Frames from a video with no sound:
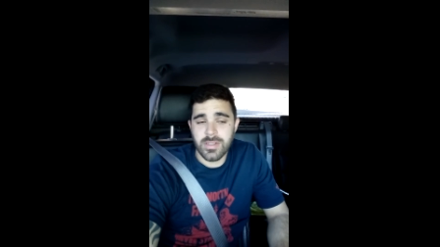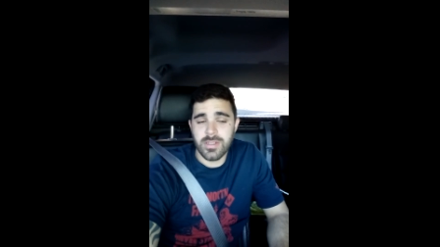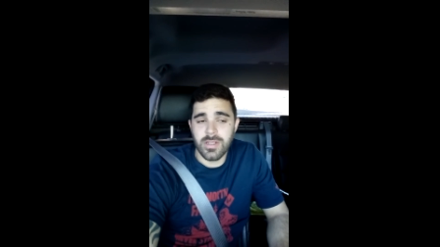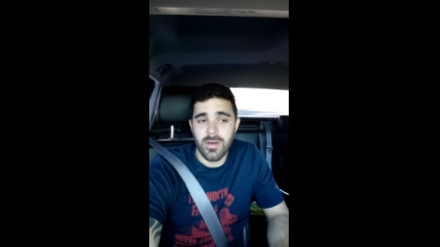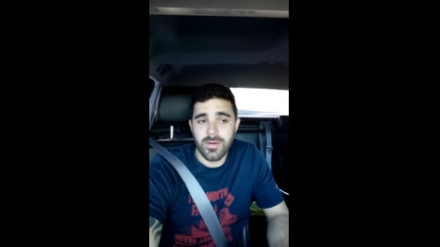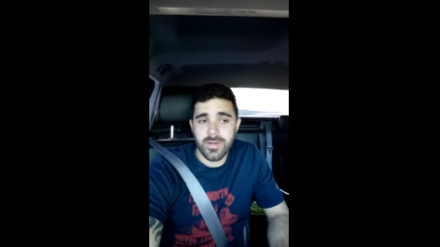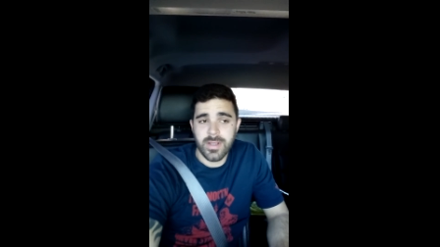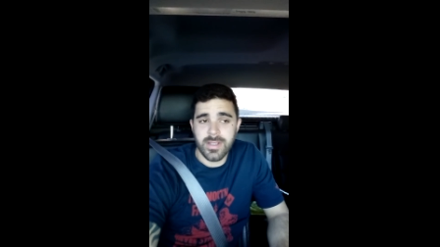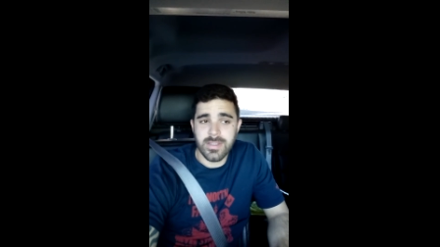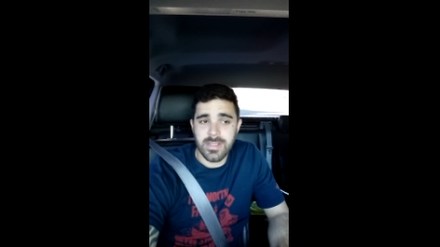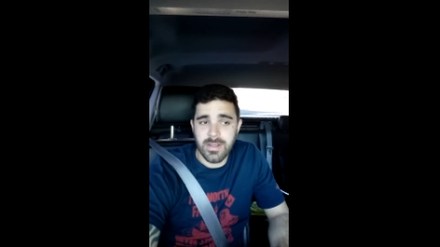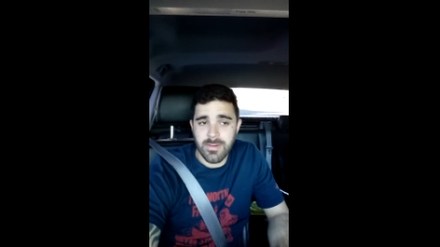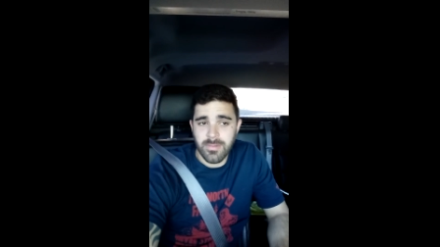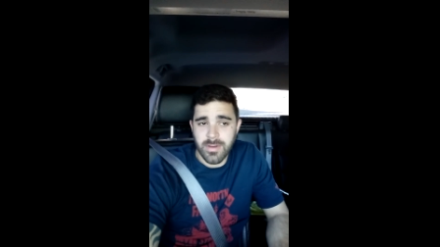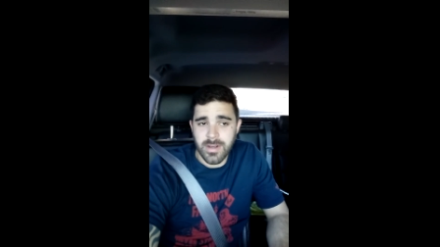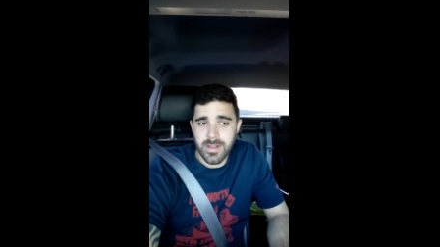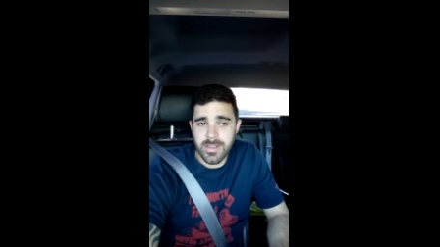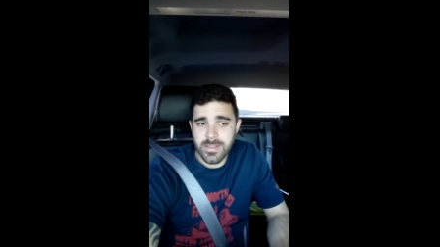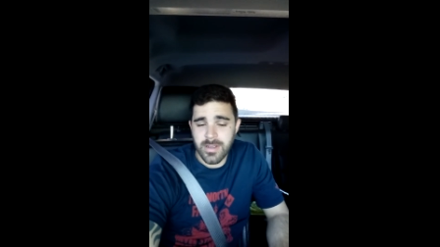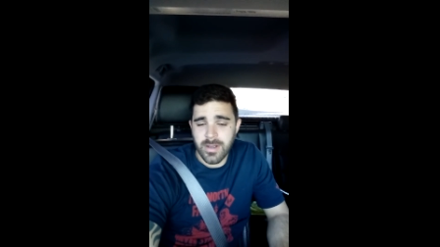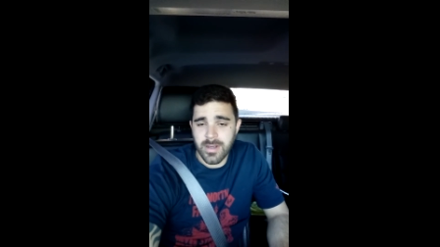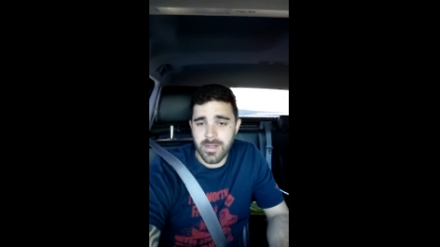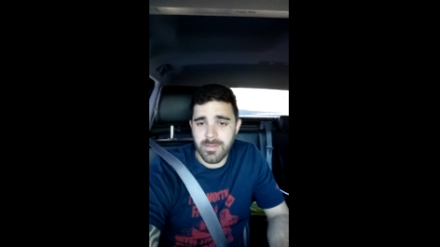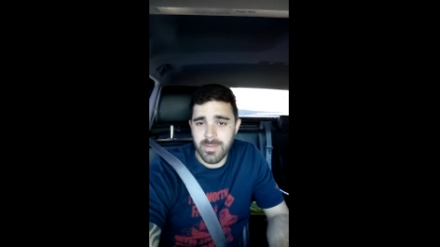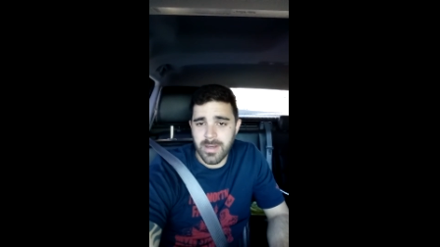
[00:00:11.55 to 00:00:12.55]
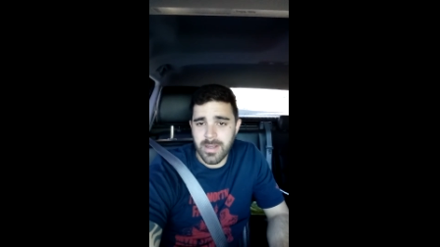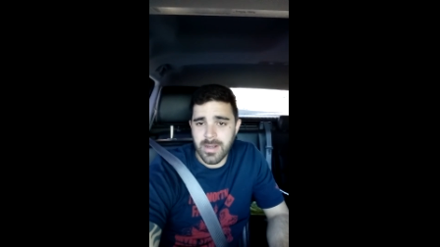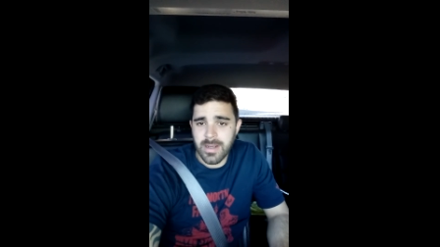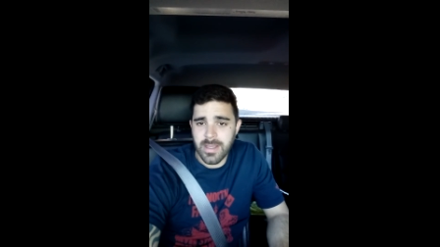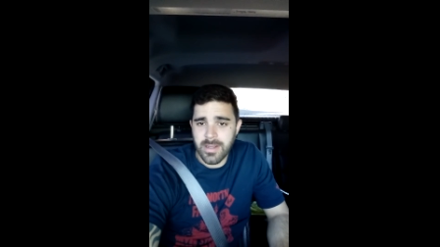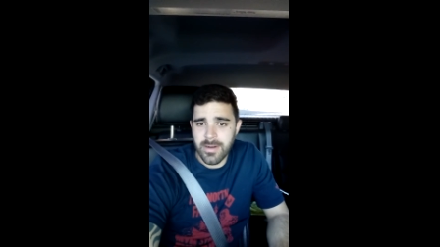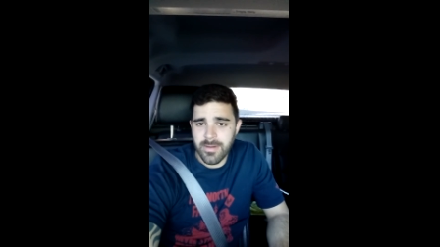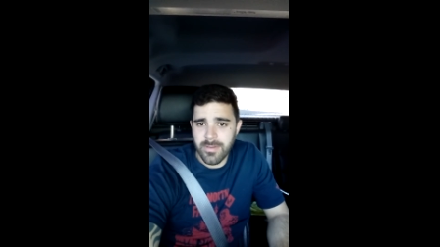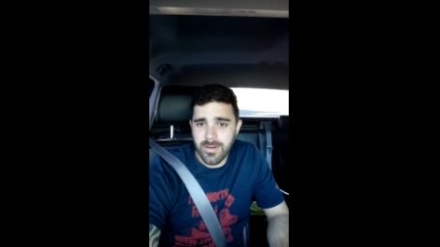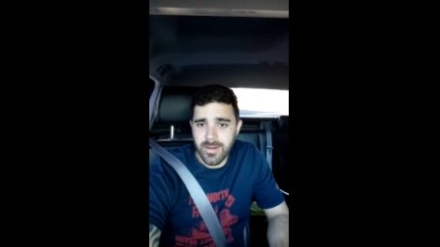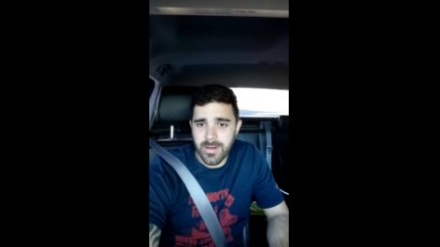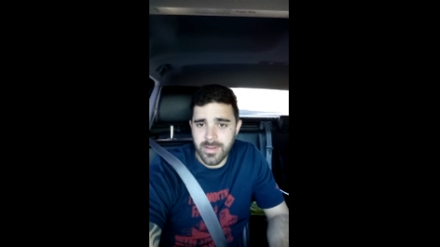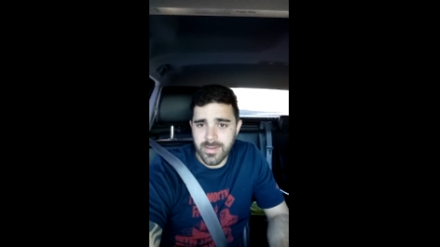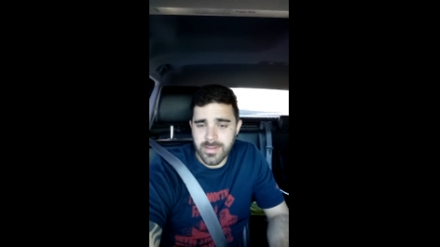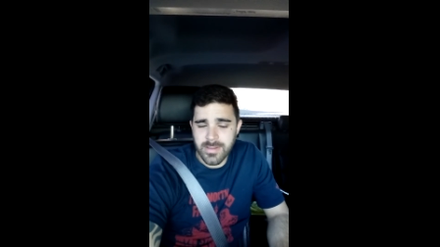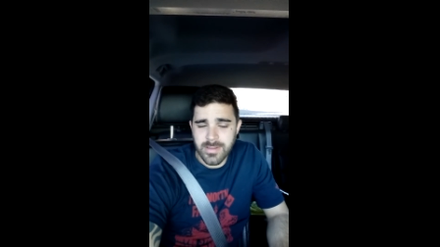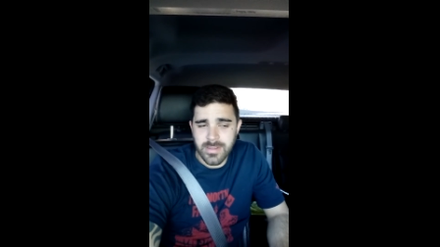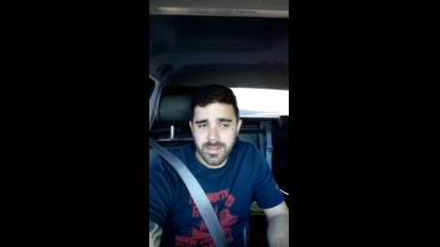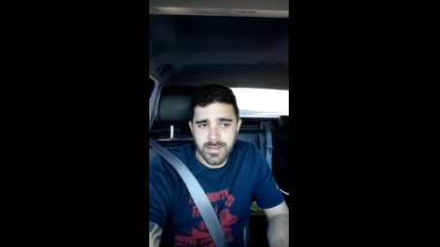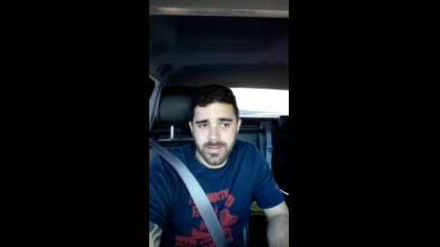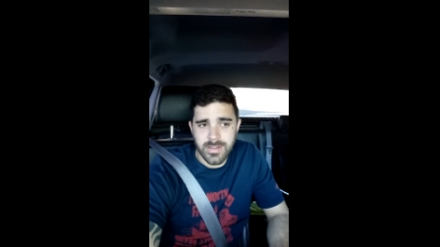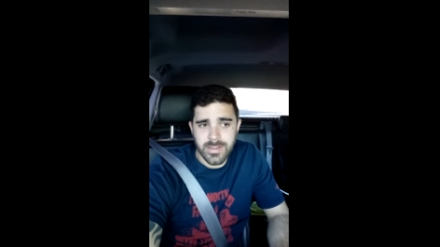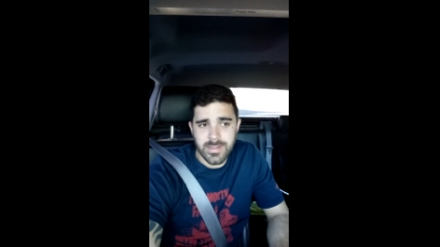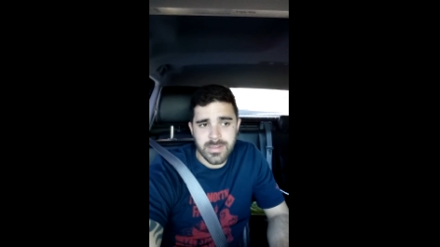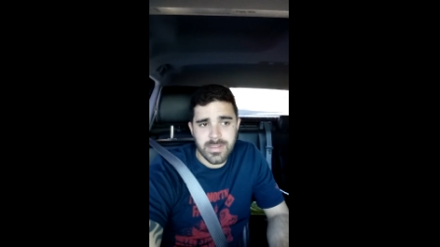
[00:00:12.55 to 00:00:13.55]
tokens I want to talk about later on in the
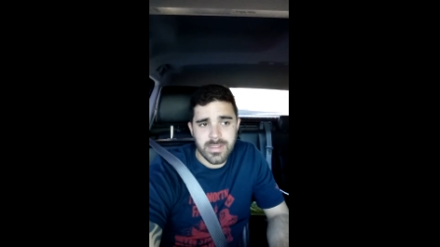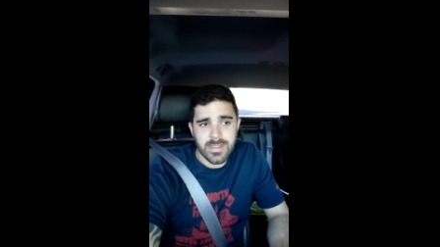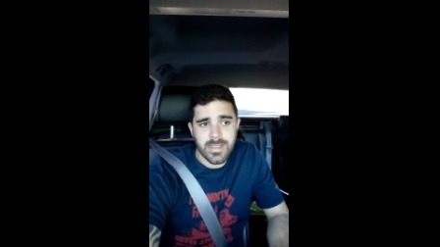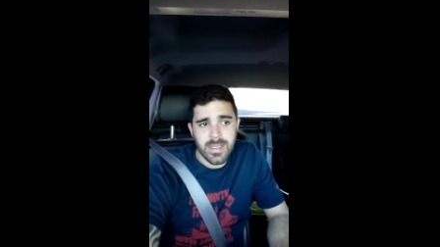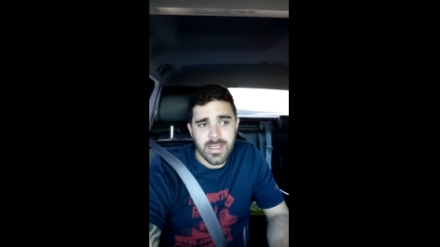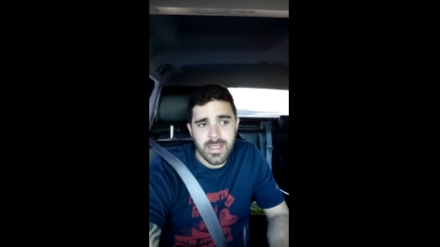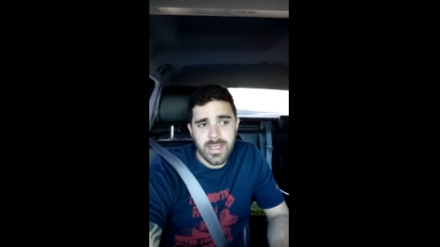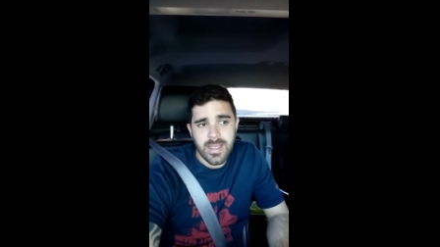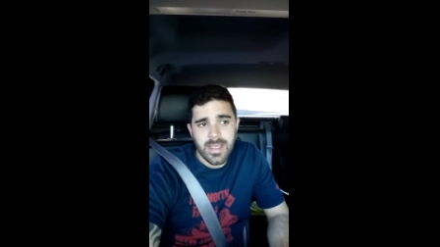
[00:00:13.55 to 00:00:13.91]
series.